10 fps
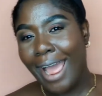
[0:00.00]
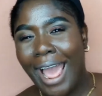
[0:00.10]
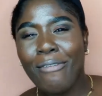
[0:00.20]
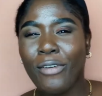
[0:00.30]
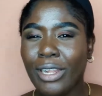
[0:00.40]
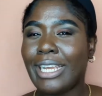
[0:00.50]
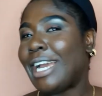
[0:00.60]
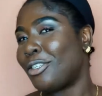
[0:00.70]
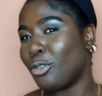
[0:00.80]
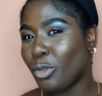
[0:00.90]
I felt like
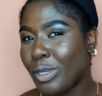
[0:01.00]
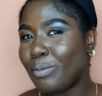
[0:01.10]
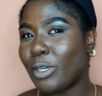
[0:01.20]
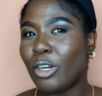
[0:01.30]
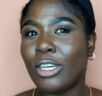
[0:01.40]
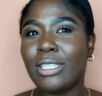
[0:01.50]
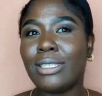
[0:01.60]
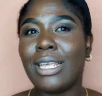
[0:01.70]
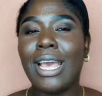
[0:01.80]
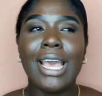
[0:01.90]
I should do it
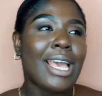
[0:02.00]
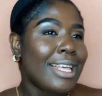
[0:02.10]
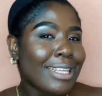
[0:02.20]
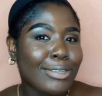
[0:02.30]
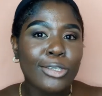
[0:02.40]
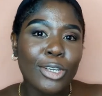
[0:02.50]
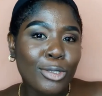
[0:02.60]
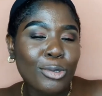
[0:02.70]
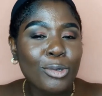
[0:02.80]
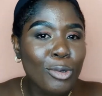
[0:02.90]
because it's not
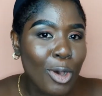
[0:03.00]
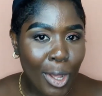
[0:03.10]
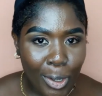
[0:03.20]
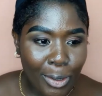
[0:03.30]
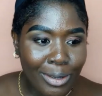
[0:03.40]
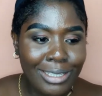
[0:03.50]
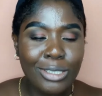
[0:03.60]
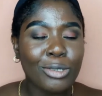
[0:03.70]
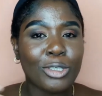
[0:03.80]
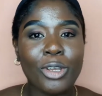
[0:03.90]
just to do haul,
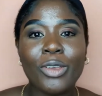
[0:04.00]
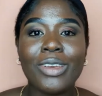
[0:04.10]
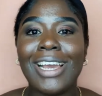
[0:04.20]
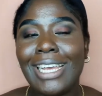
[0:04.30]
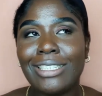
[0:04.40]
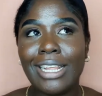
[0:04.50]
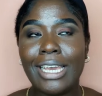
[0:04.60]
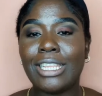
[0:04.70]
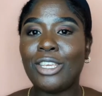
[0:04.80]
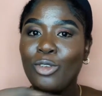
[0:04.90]
it's to show you guys
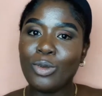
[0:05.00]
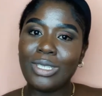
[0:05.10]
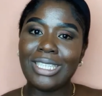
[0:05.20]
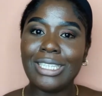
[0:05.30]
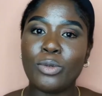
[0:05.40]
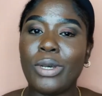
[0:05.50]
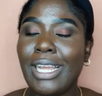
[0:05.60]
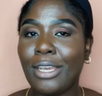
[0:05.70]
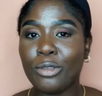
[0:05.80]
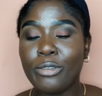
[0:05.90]
like the uses, what they
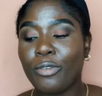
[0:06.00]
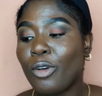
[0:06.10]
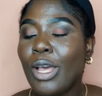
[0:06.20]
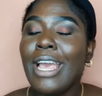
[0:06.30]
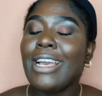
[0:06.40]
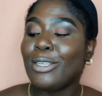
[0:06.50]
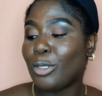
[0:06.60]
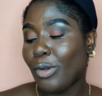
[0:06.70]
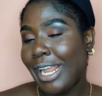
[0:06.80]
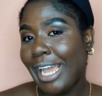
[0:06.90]
are used for.
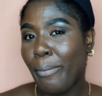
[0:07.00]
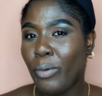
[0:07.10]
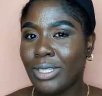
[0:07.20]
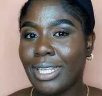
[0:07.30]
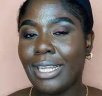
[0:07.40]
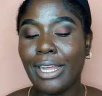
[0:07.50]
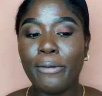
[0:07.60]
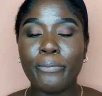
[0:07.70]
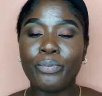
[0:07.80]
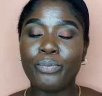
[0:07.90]
So like I posted,
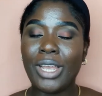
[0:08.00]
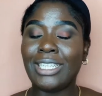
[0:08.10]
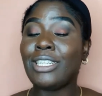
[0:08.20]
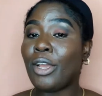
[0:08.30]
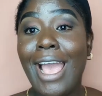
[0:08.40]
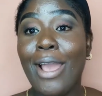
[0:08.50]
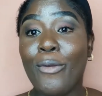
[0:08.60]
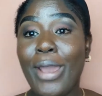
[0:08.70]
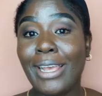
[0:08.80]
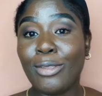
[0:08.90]
um, I did a
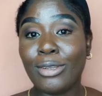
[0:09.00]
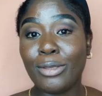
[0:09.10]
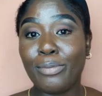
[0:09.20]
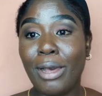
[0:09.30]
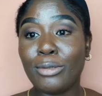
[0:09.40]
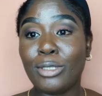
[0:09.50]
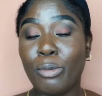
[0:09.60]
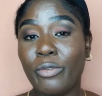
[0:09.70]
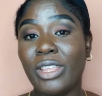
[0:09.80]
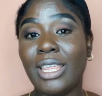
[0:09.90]
where I talked about some
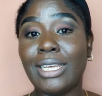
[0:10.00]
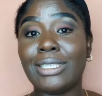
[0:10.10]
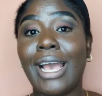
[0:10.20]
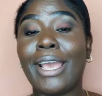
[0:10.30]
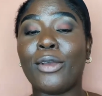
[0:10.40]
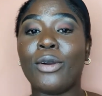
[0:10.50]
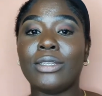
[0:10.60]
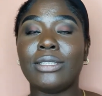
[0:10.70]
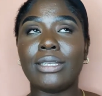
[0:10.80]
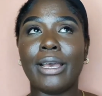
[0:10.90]
of the things I
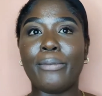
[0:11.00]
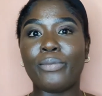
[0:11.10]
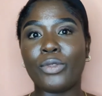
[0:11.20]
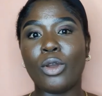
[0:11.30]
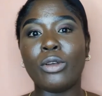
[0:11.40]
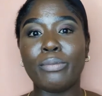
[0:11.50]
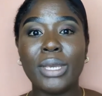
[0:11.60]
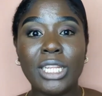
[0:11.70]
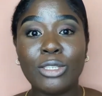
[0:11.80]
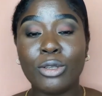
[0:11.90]
got um, on
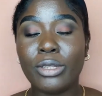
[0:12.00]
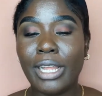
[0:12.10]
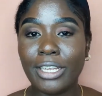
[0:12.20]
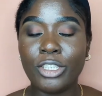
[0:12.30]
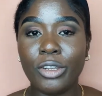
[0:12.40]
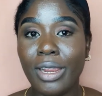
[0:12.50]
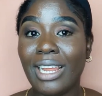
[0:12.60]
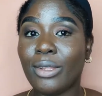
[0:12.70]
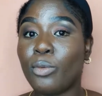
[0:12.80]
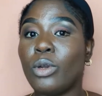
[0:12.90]
MINISO,
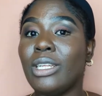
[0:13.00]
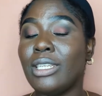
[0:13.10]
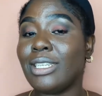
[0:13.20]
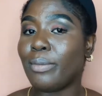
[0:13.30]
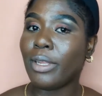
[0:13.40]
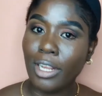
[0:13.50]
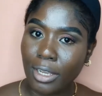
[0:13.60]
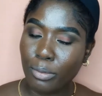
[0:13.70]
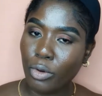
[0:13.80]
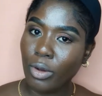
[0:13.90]
Nigeria, the one in Jabi
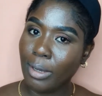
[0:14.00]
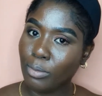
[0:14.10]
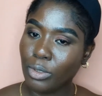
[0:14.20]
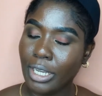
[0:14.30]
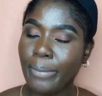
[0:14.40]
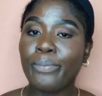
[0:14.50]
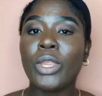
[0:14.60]
Lake Mall, Abuja.